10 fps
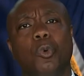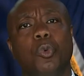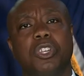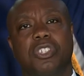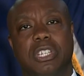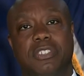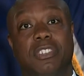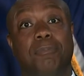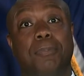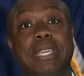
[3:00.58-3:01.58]
wish list
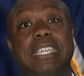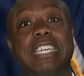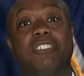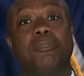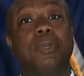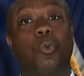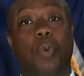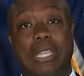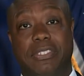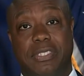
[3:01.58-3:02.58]
of big government
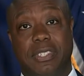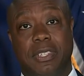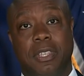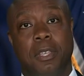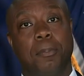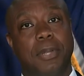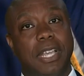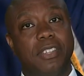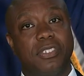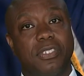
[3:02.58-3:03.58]
waste,
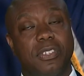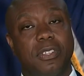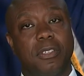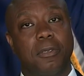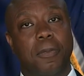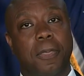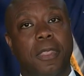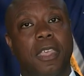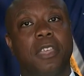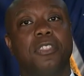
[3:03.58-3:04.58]
plus
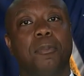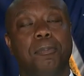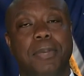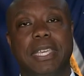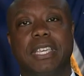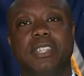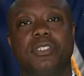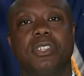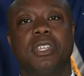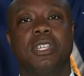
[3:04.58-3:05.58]
the
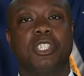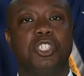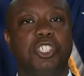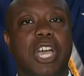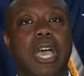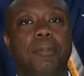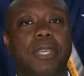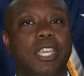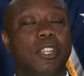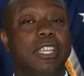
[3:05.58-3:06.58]
biggest job
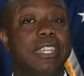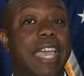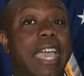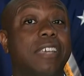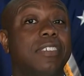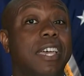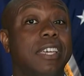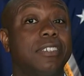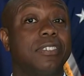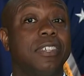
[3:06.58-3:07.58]
killing tax
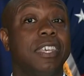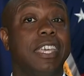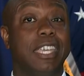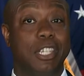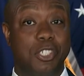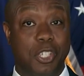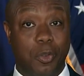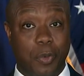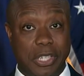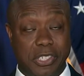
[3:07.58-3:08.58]
hikes in a
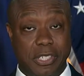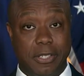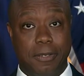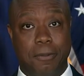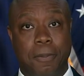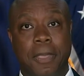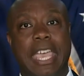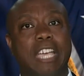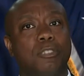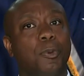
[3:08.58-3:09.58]
generation.
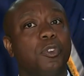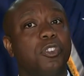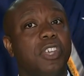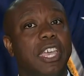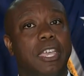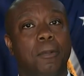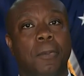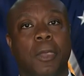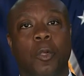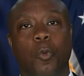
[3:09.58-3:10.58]
Experts say
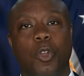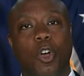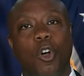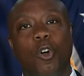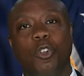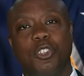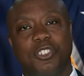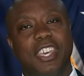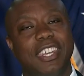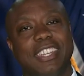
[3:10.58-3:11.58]
when all is
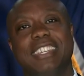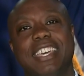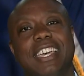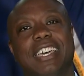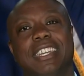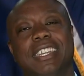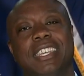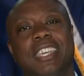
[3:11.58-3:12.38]
said and done,